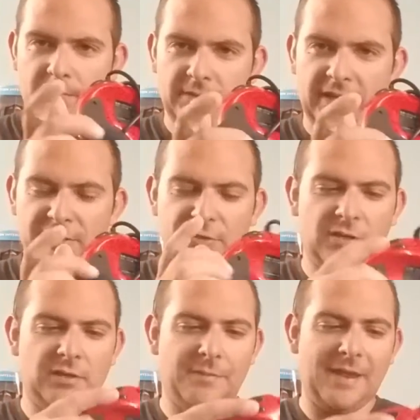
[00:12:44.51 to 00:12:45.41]

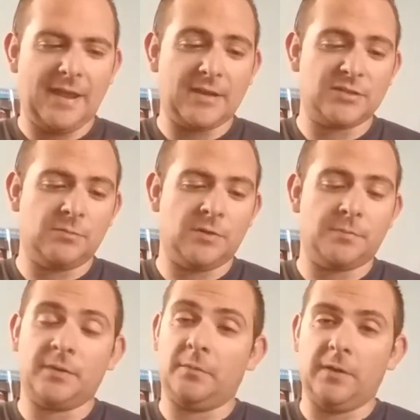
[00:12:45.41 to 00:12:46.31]
texture on the back actually work
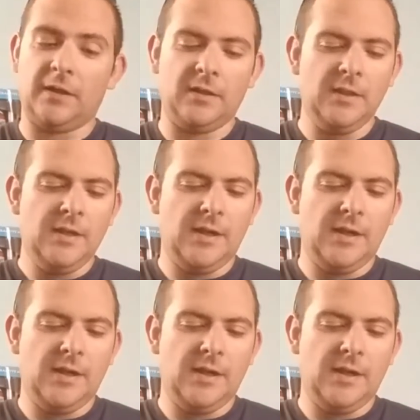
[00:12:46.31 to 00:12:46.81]
pretty well.